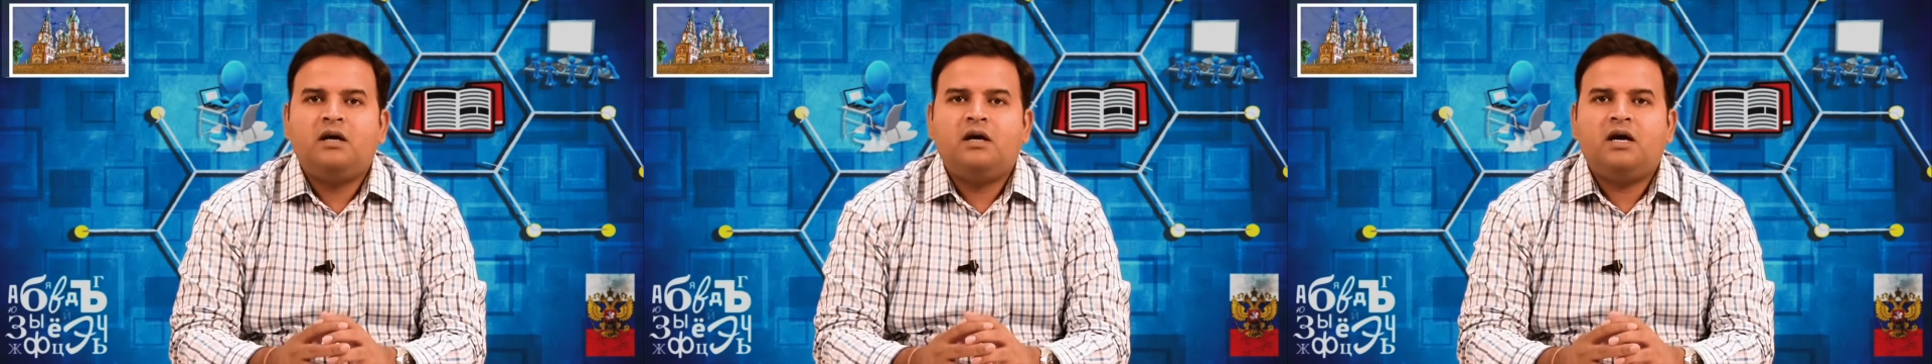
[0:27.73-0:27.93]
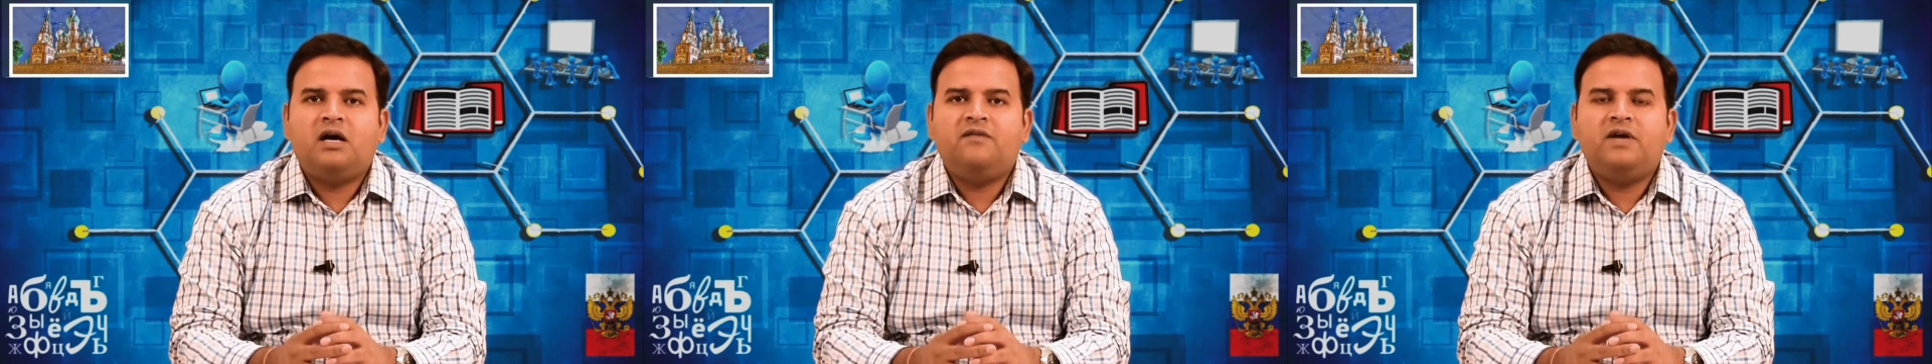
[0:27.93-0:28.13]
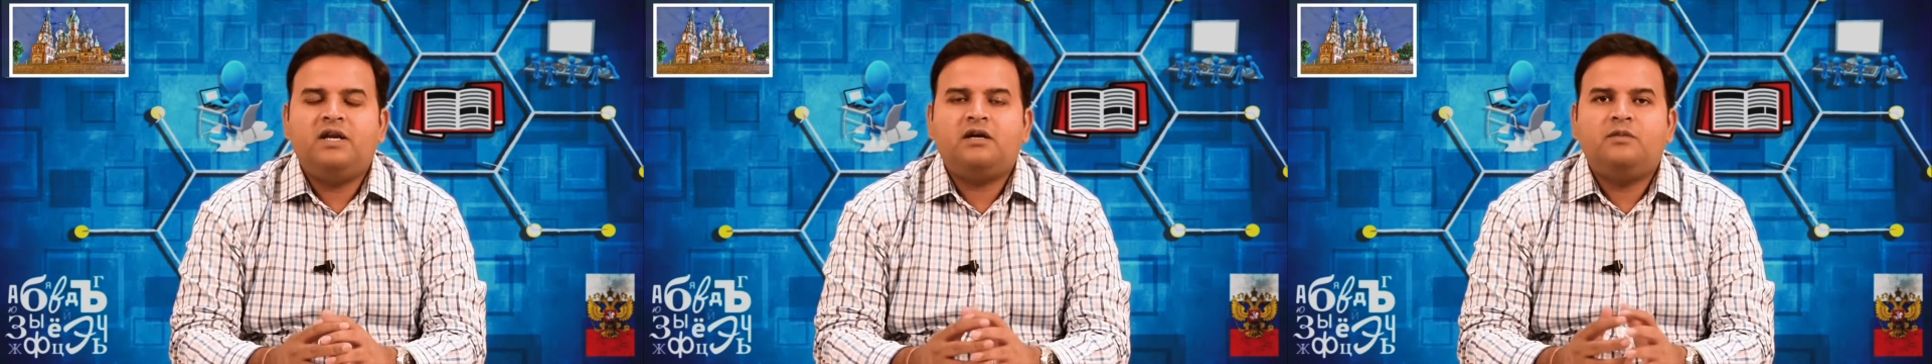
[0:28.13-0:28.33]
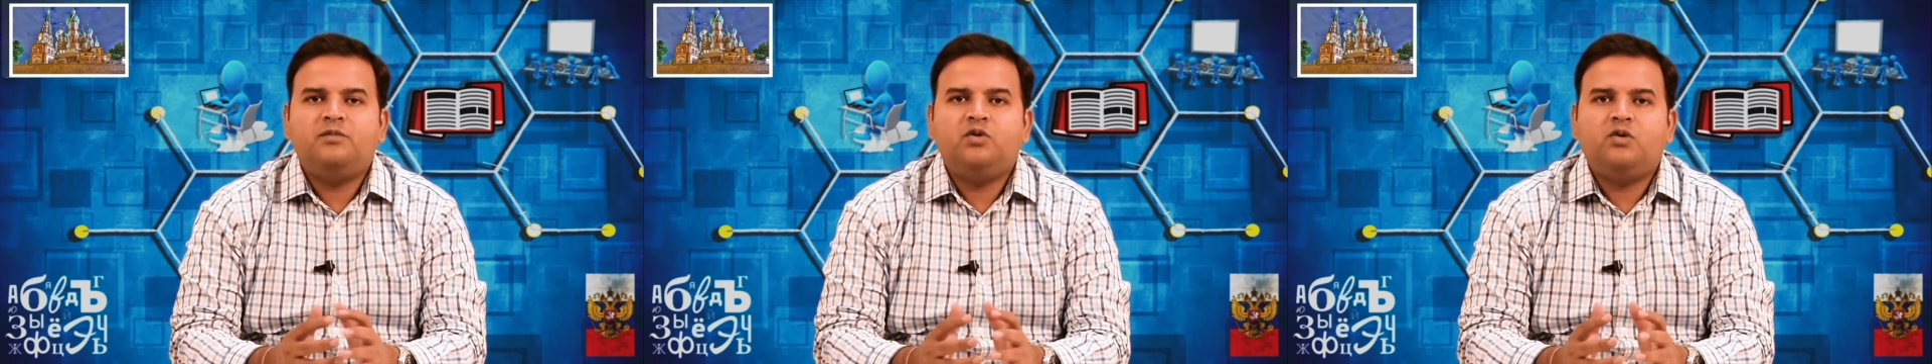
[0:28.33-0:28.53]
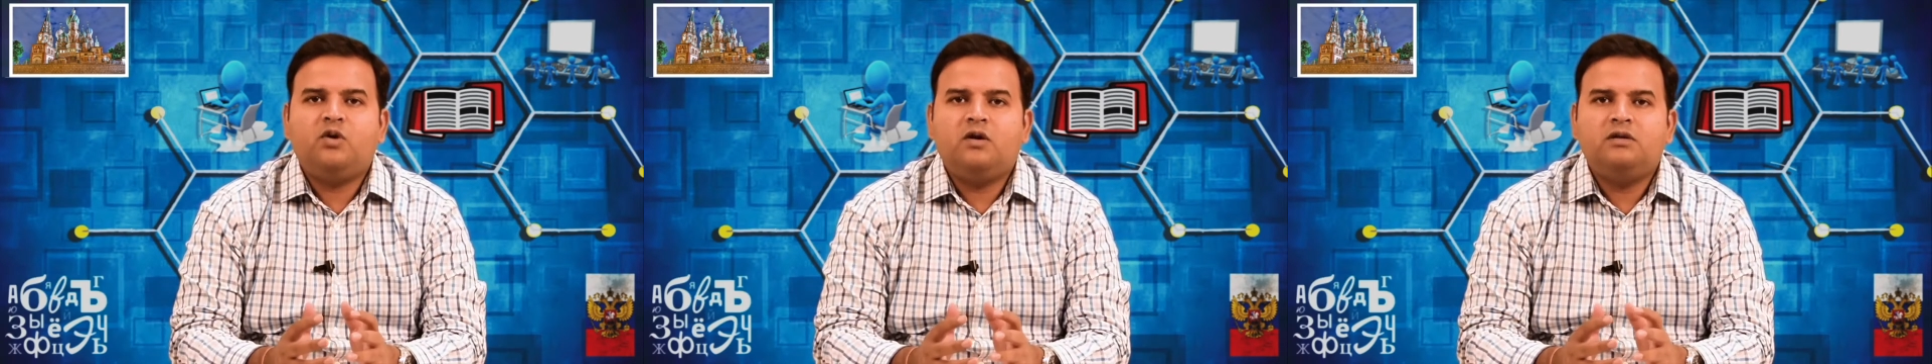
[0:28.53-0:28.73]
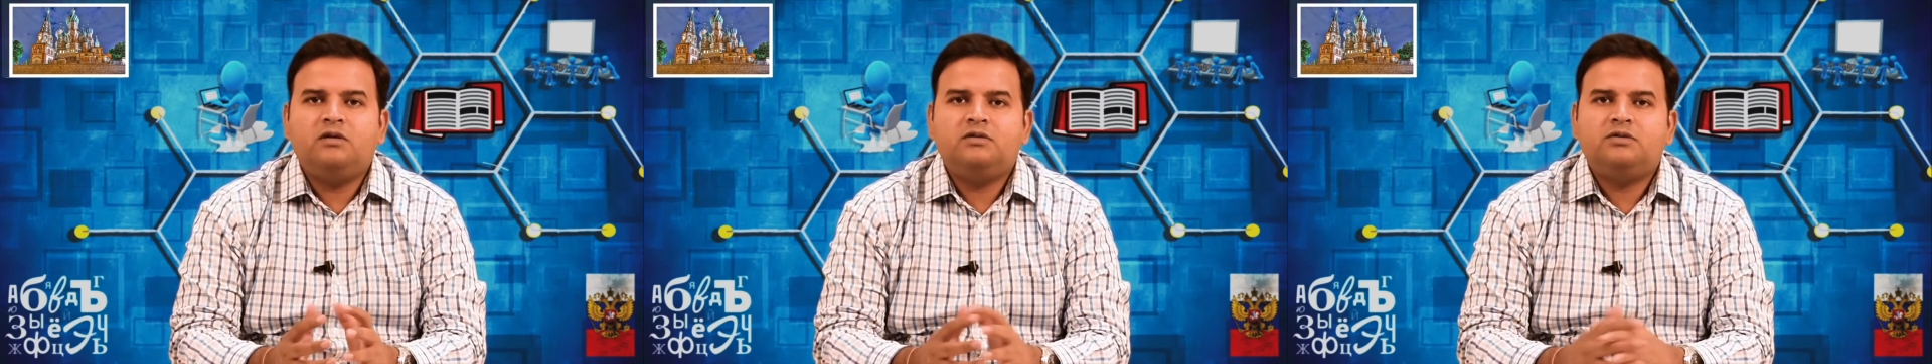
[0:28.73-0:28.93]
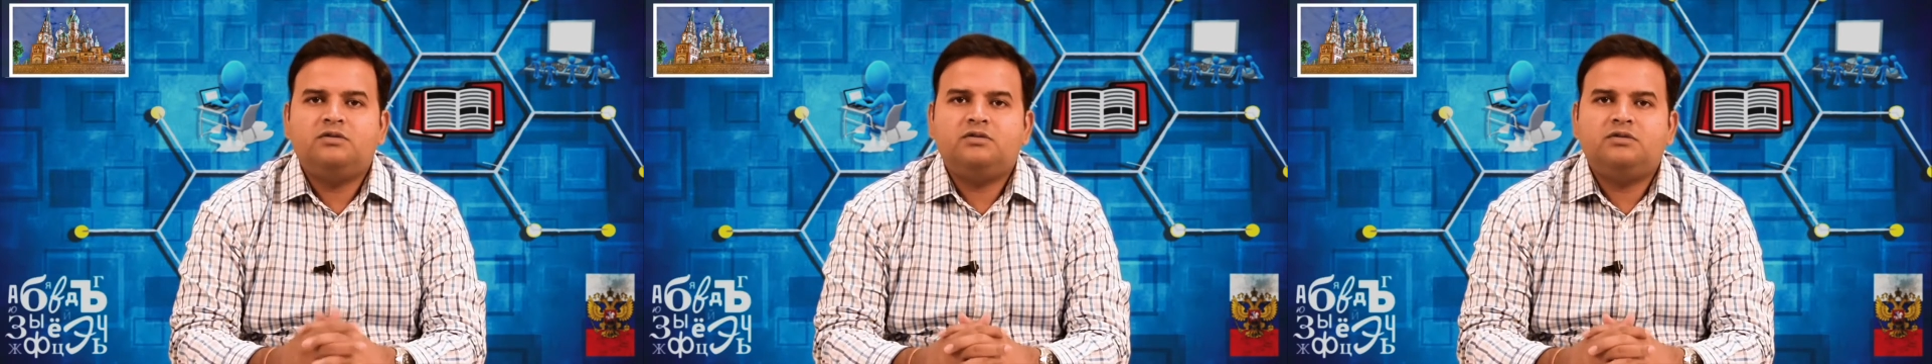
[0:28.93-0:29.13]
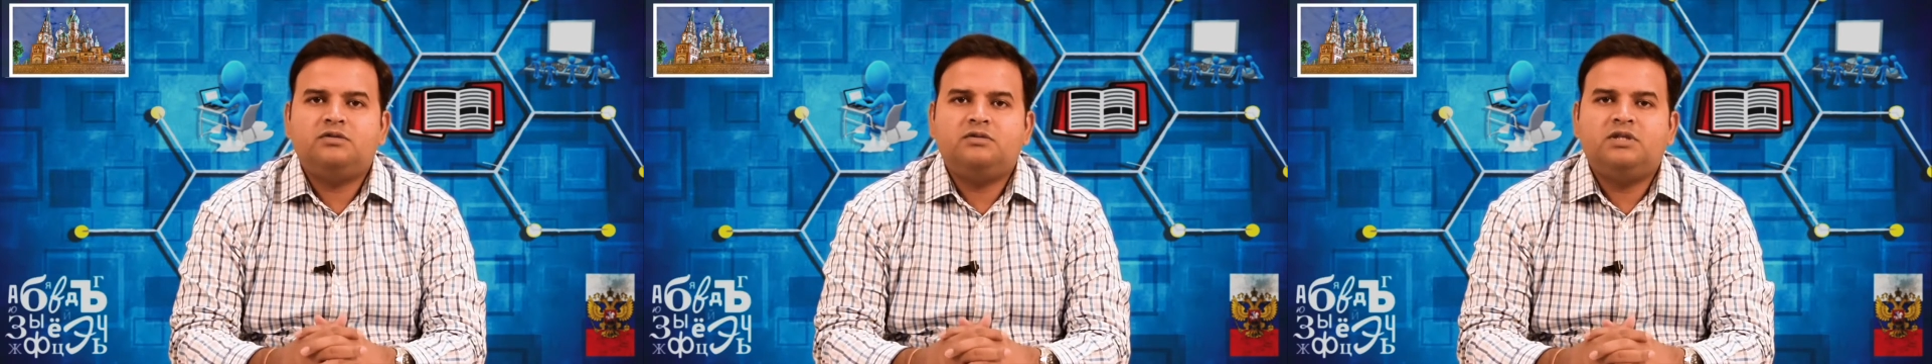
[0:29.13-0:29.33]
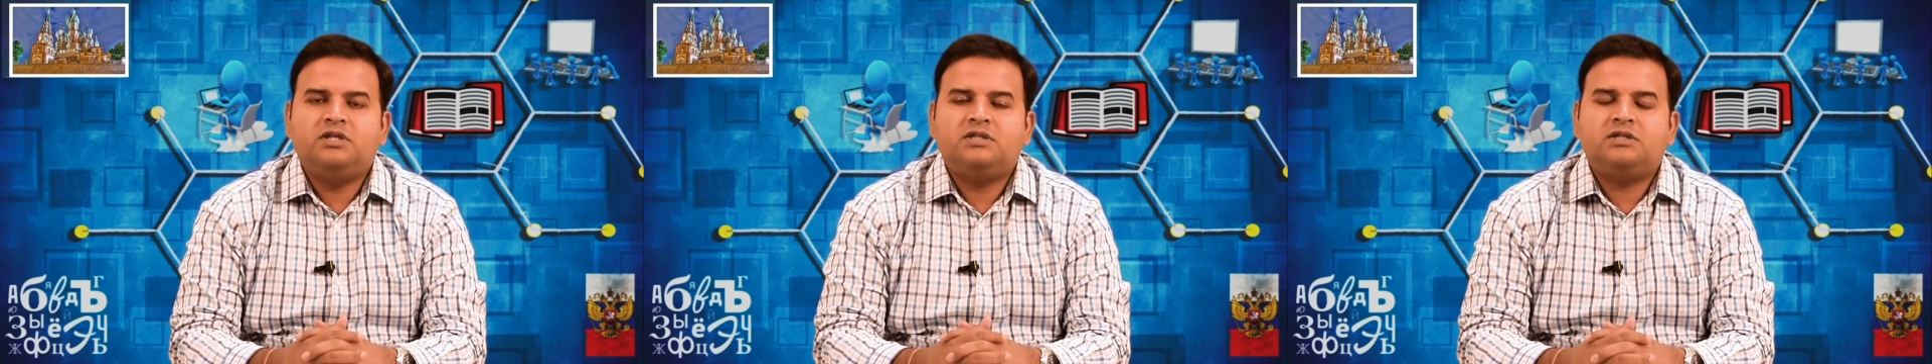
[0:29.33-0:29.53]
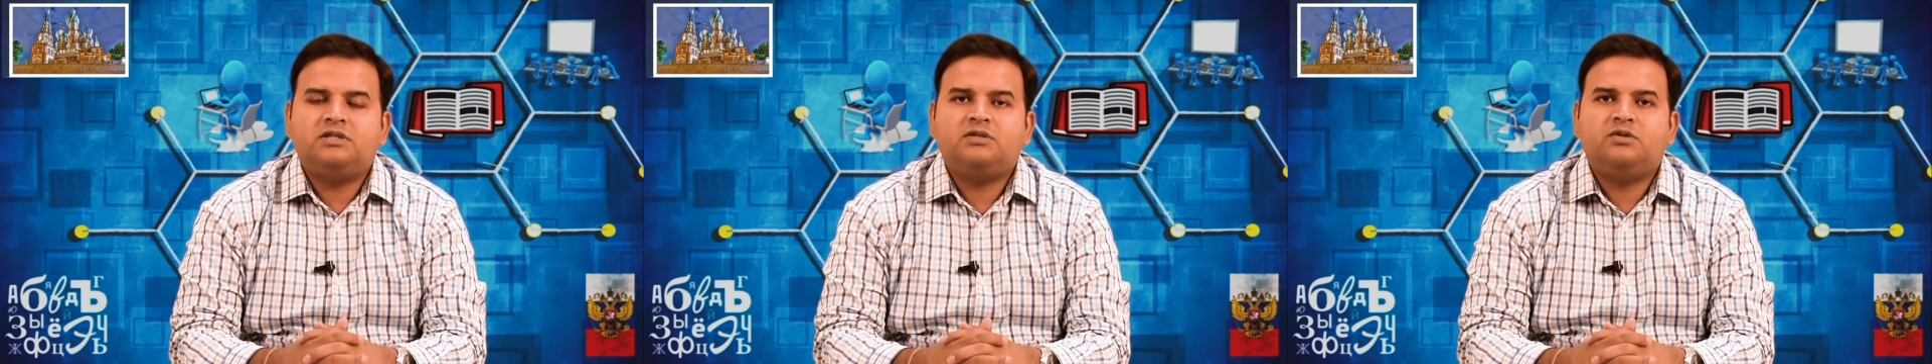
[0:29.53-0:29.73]
I welcome you all to
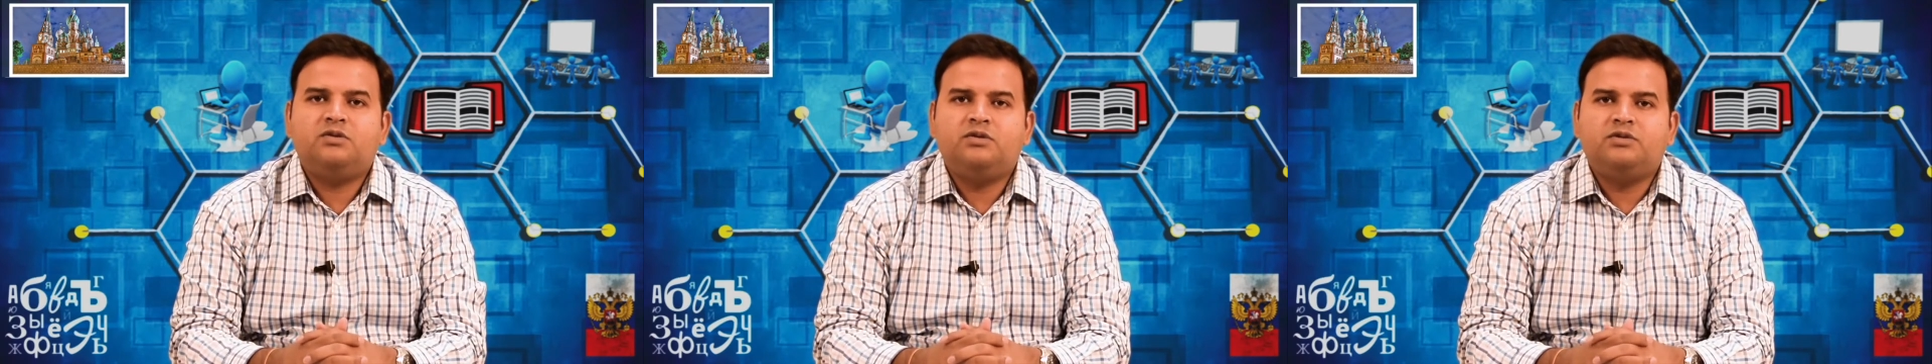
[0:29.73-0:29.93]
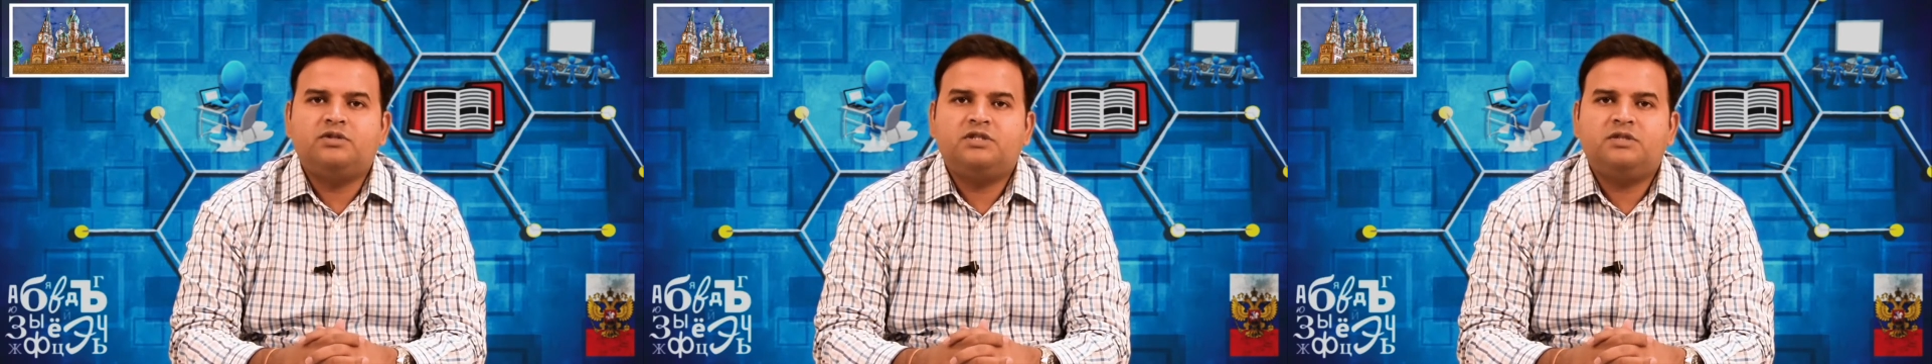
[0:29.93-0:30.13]
this course